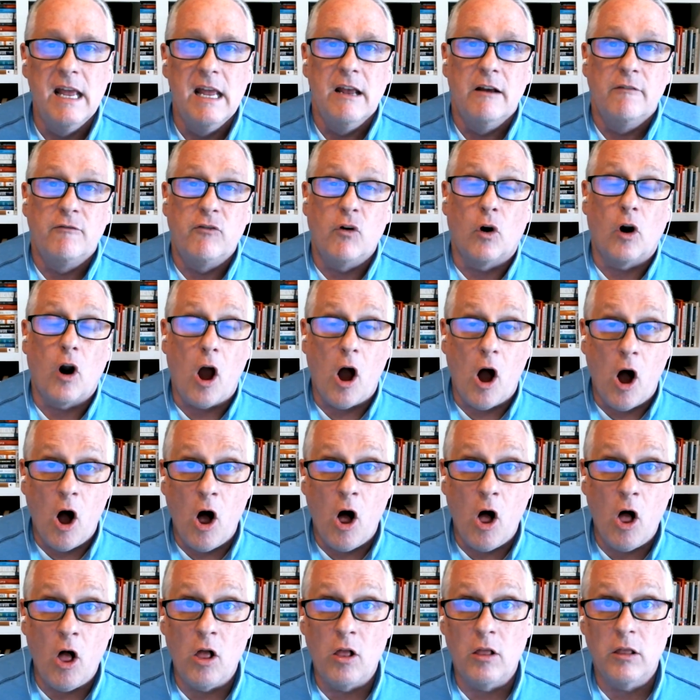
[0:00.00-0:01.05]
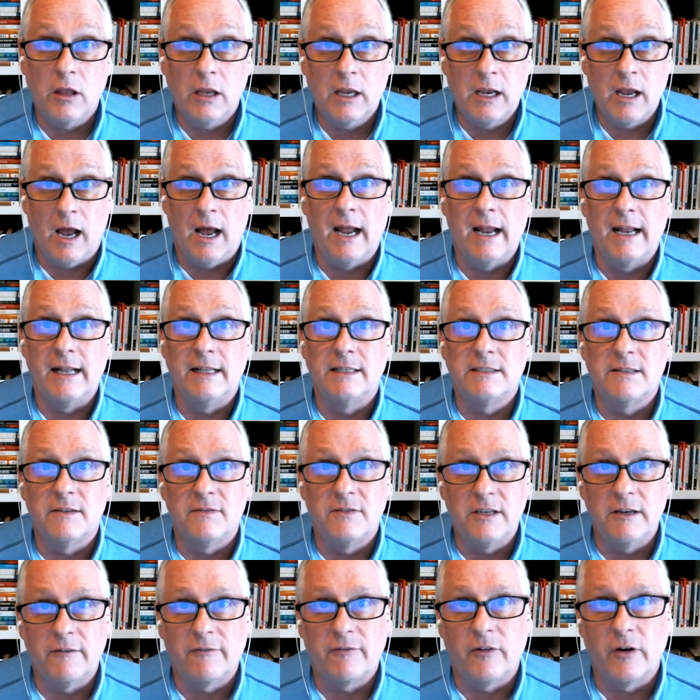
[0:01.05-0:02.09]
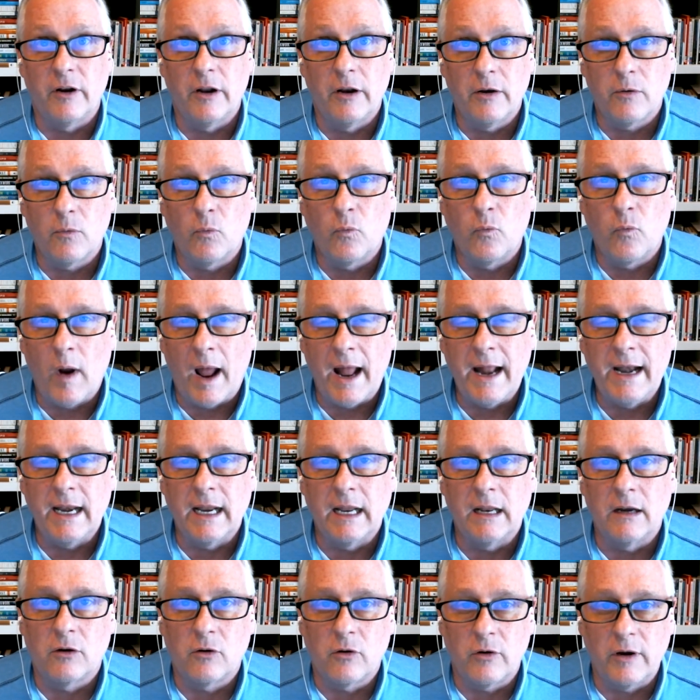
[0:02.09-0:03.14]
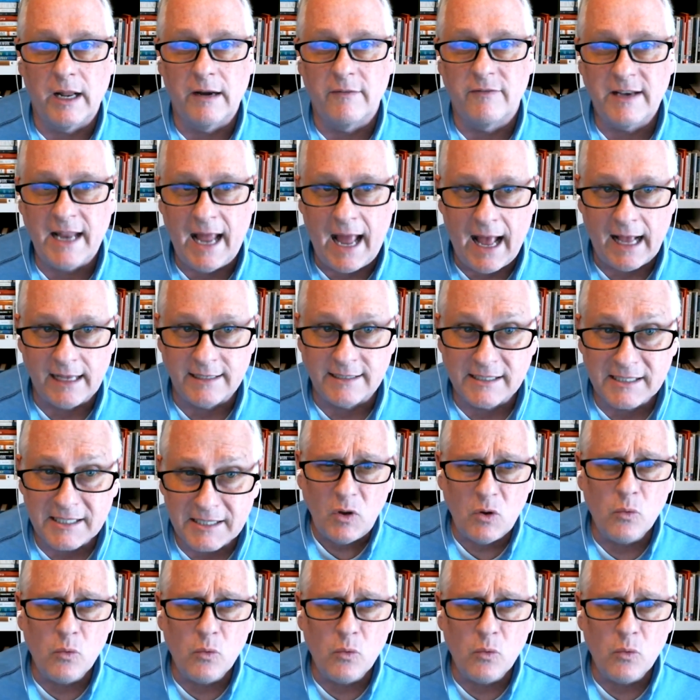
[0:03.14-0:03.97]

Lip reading: for all kinds of different writing and creative tasks.